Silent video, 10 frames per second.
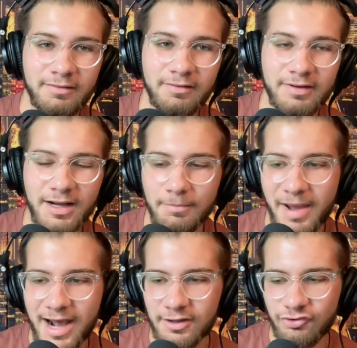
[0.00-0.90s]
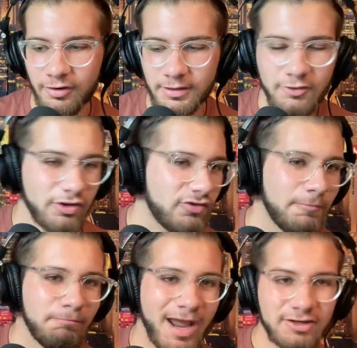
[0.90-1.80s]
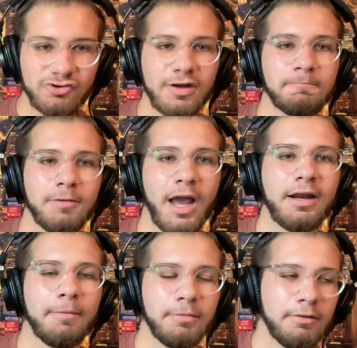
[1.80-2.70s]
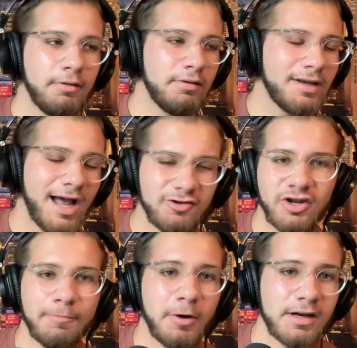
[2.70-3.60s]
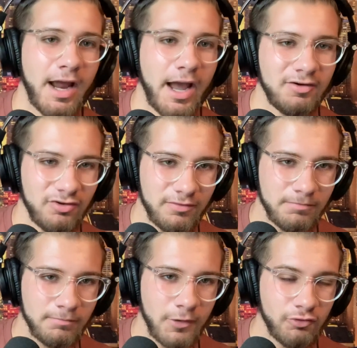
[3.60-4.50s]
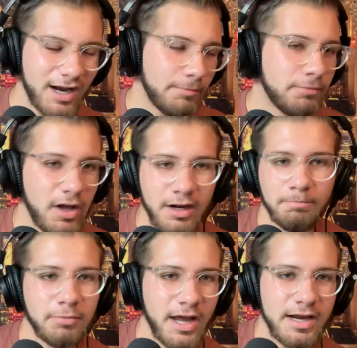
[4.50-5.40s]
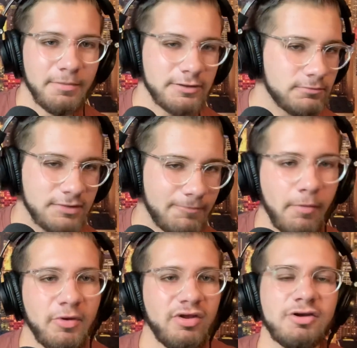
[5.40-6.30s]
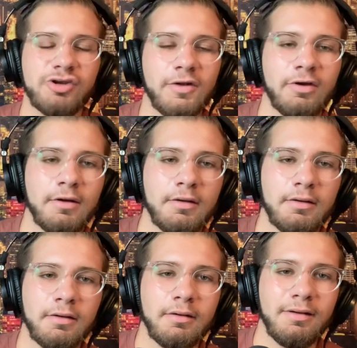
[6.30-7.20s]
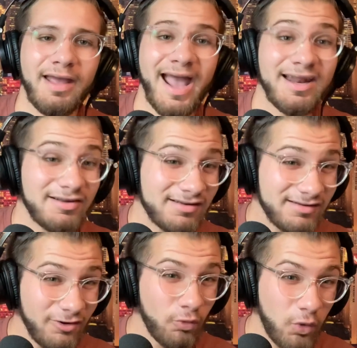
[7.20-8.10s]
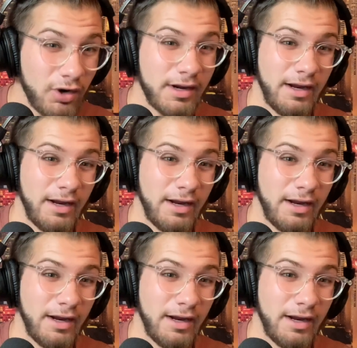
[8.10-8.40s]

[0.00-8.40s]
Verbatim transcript: Got a manager using some makeshift lineup, tons of different guys, trying to plug and play them at different positions, and it's still working.